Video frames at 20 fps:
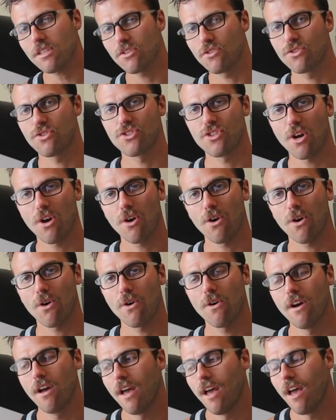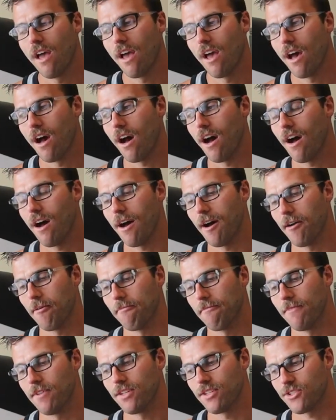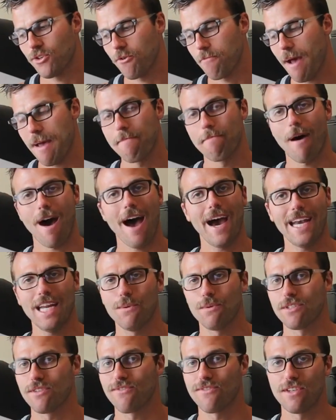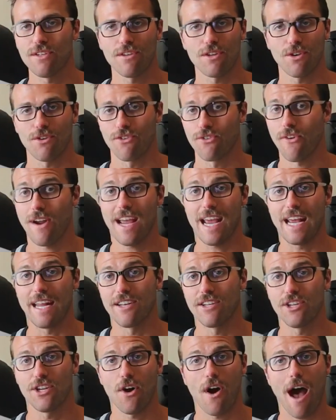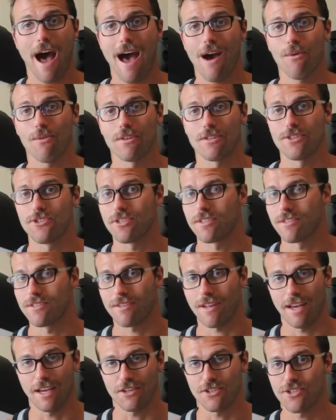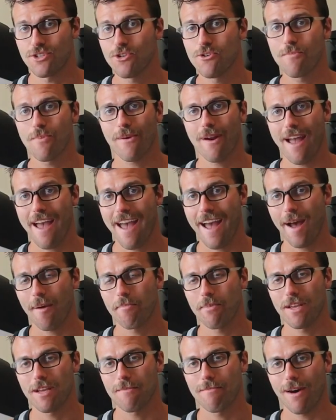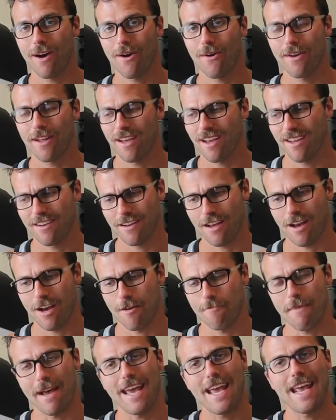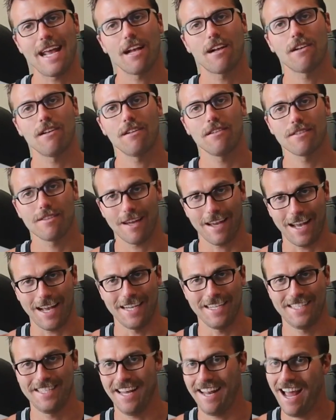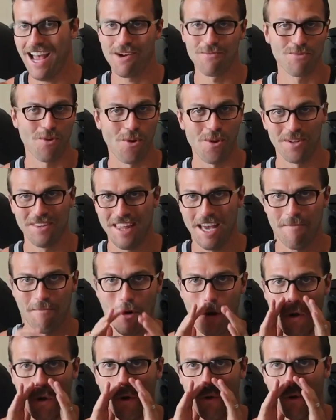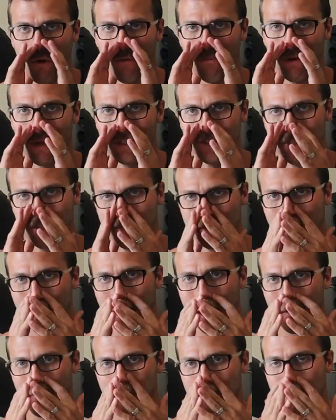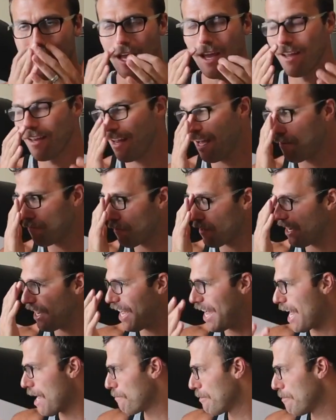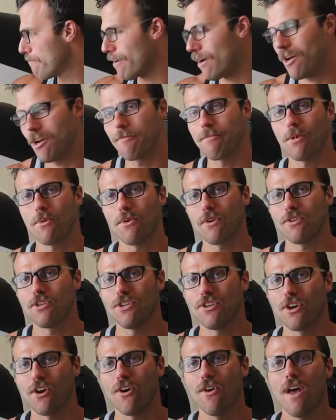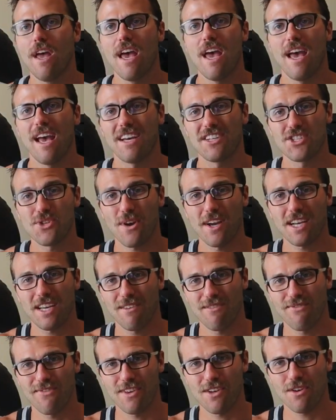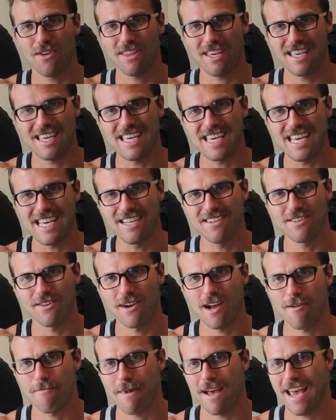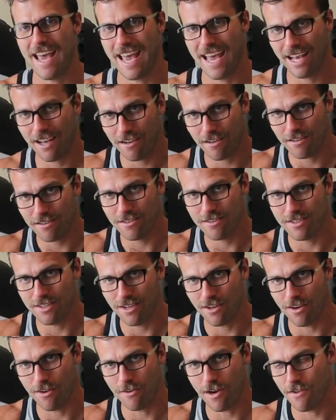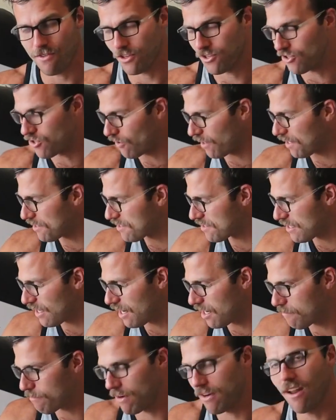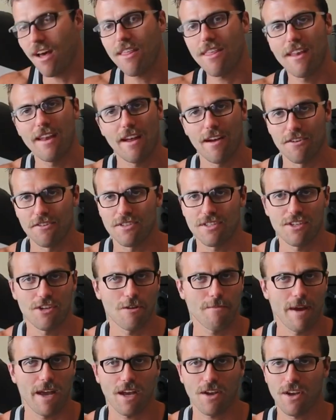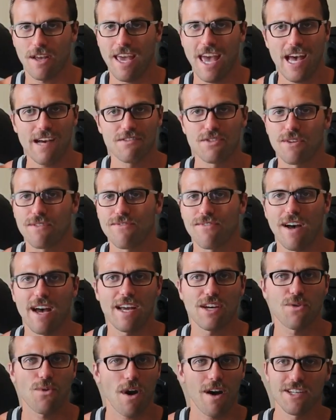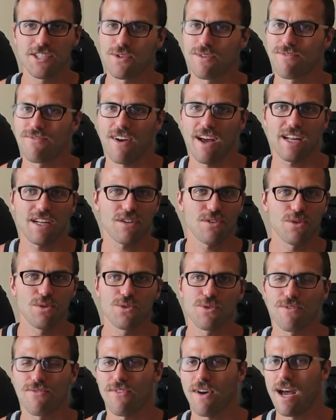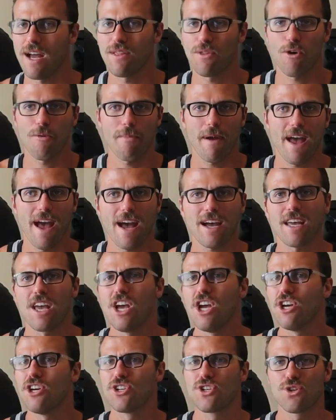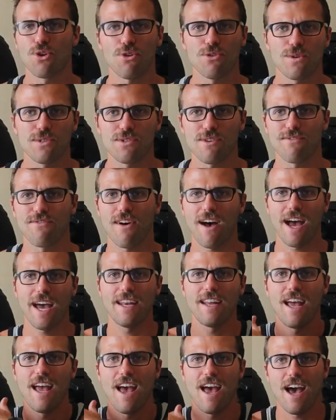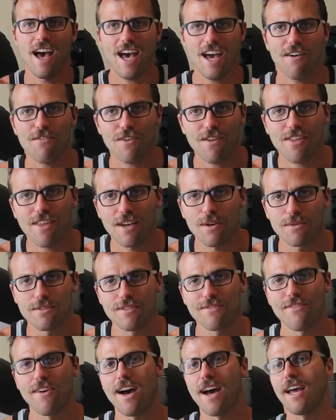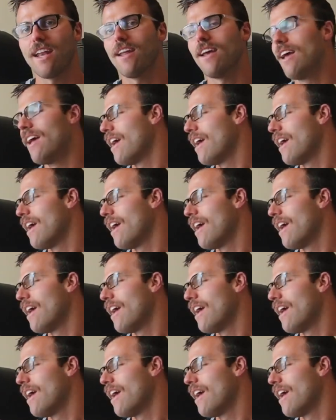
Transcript: So my body was feeling great. You know, I was just like super happy about it. My ankles, like I said, I rolled them a whole bunch of times. Not very happy about it, but you know, and so I could feel the heat around my ankles, you know, around the joints there, but nothing else. You know, my calves were fine, quads were fine, glutes were fine, low back, shoulders were fine. Everything was fine.